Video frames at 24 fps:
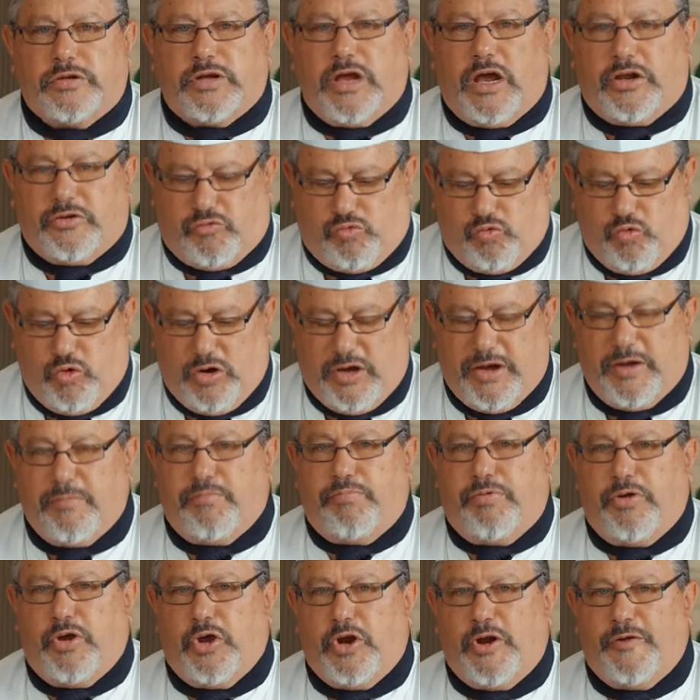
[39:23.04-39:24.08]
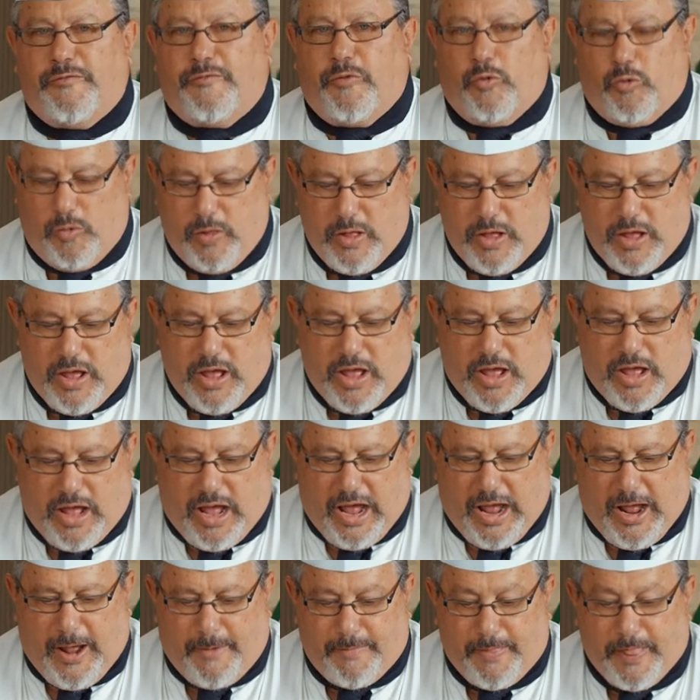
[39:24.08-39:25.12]
You know, it's really beautiful.
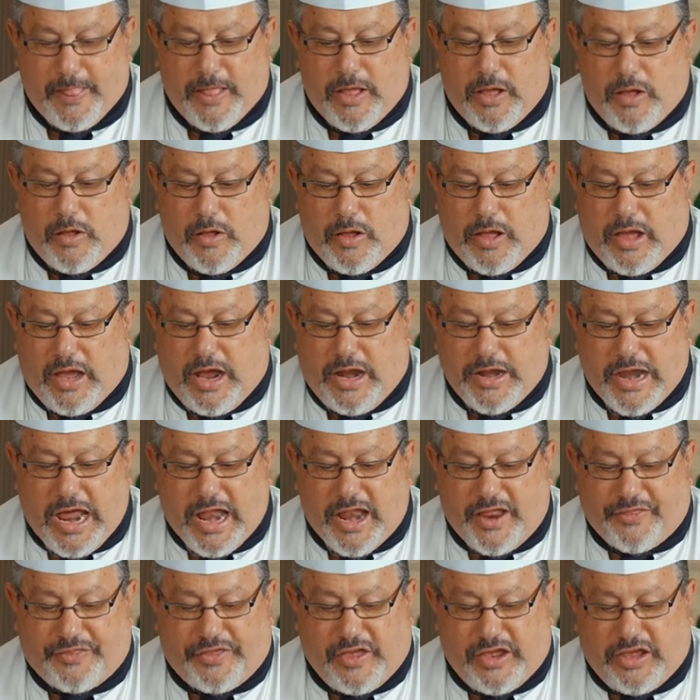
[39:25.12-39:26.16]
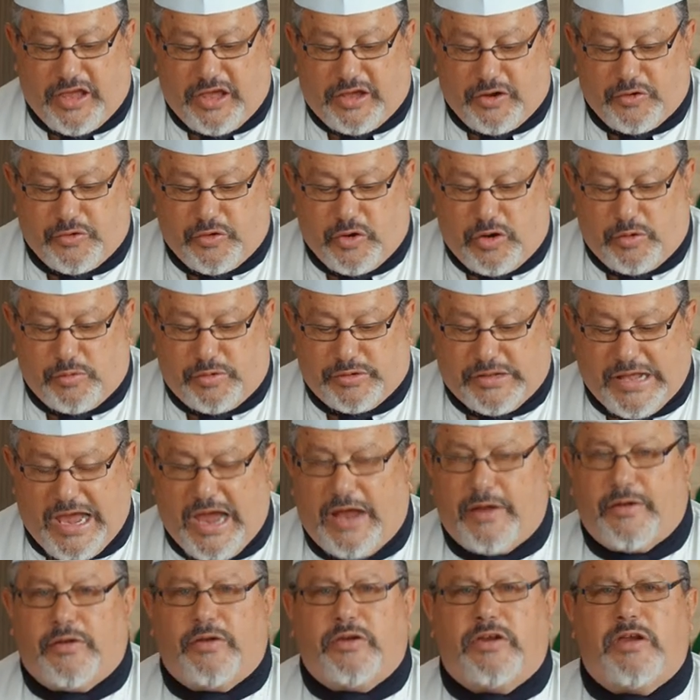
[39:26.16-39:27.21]
Um, another thing you can do with
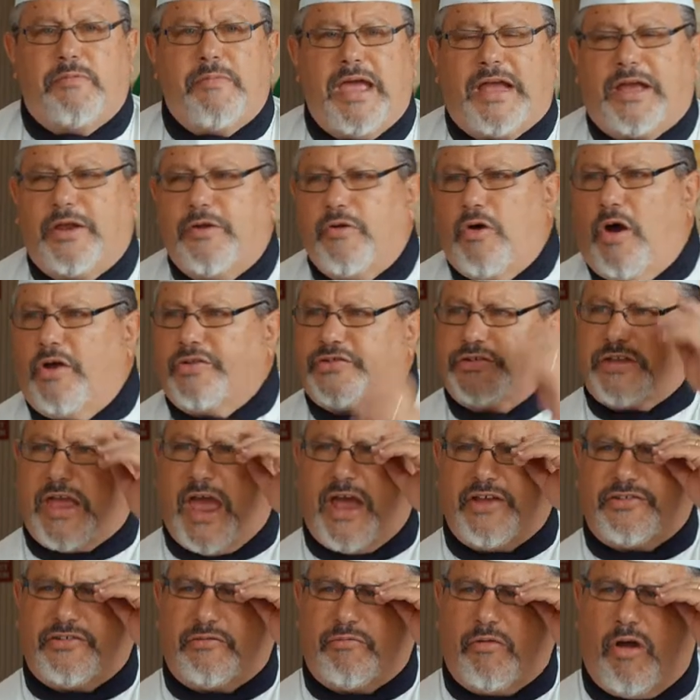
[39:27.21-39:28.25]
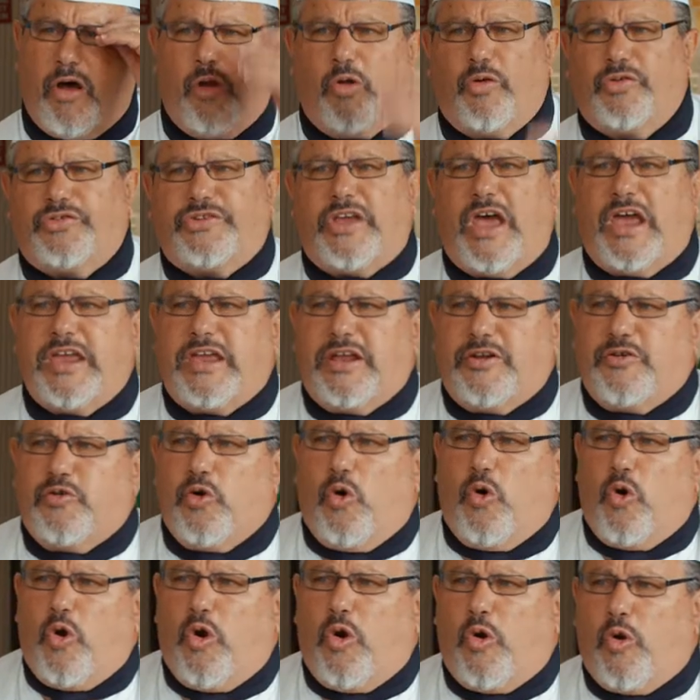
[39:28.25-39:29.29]
that, you make a nice casserole, or say your
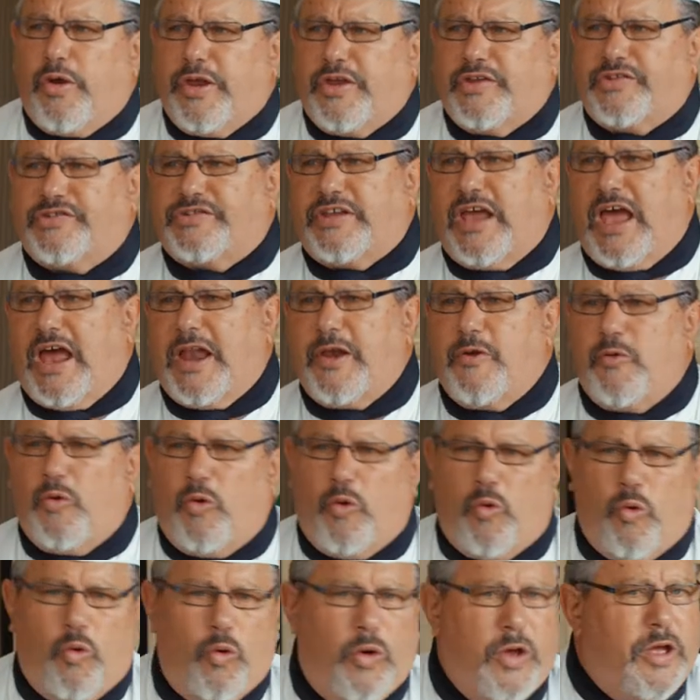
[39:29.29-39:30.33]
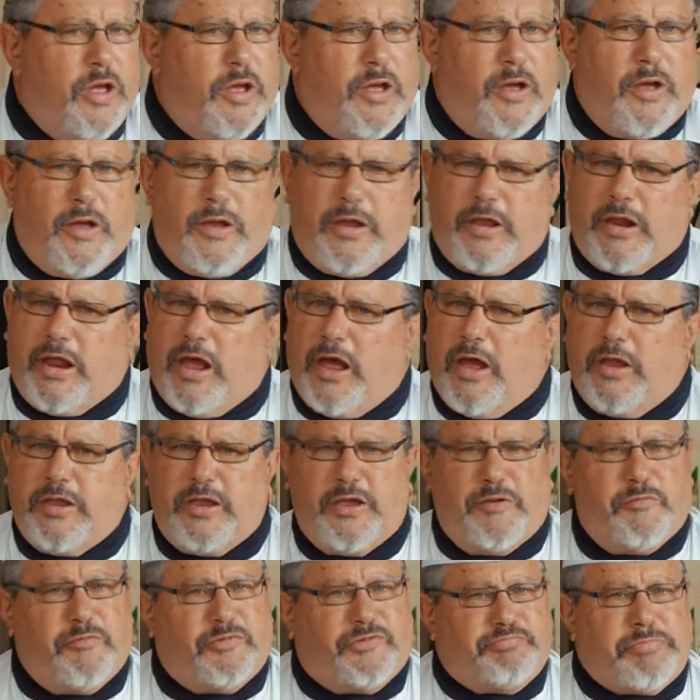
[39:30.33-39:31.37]
daughter or your son or you know,
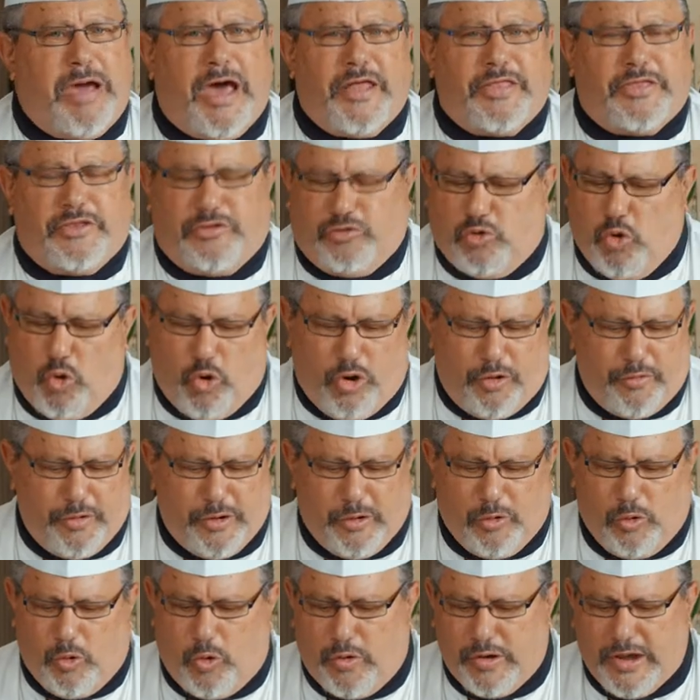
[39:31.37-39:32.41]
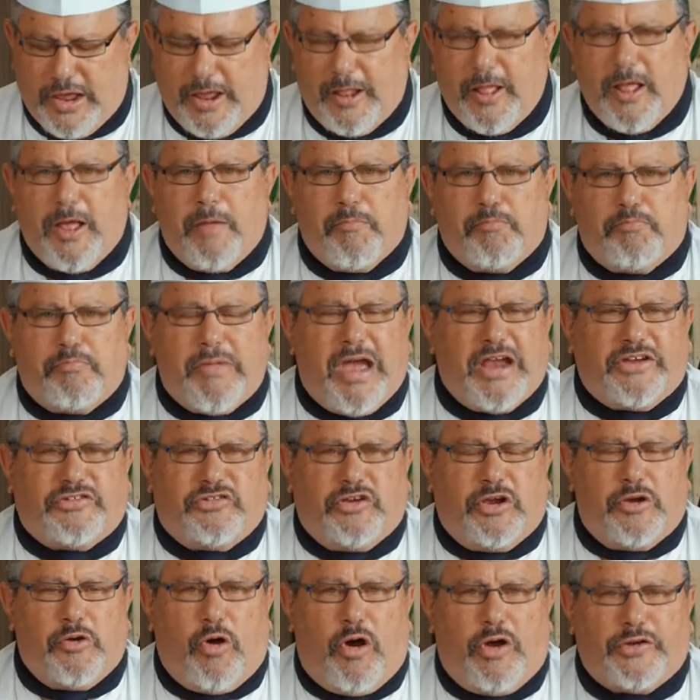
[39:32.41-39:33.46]
your daughter-in-law and that makes
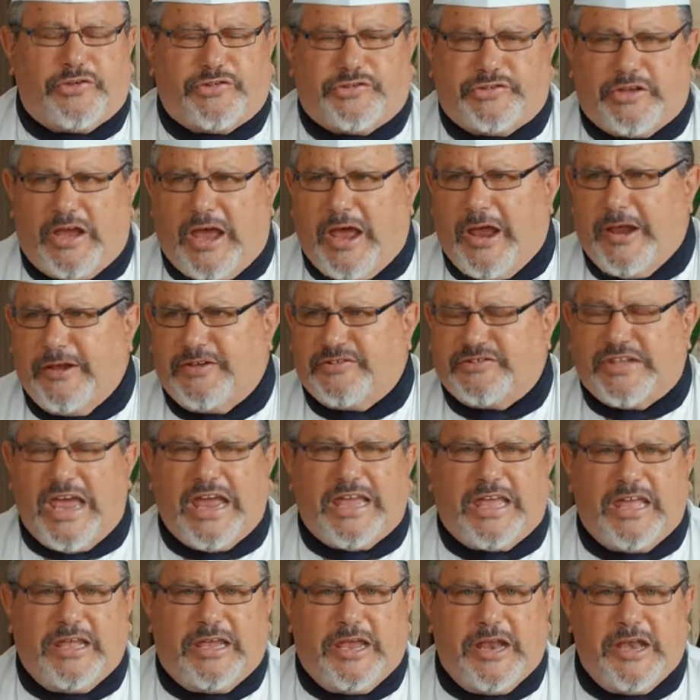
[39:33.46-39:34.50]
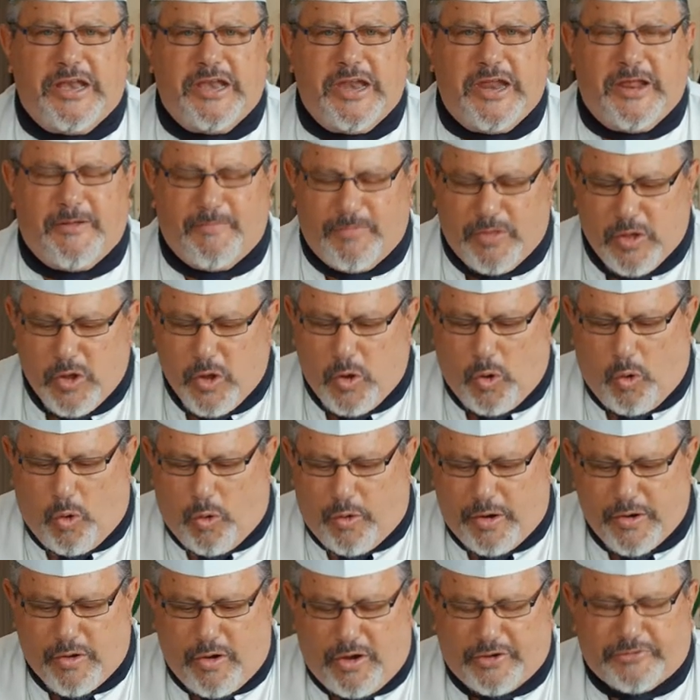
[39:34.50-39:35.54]
you a nice, say, steak and kidney
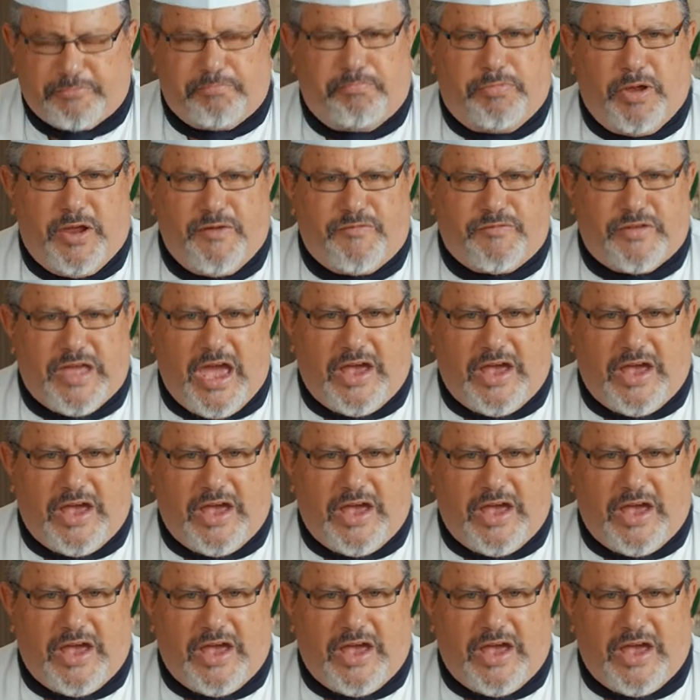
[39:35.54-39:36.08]
or a nice beef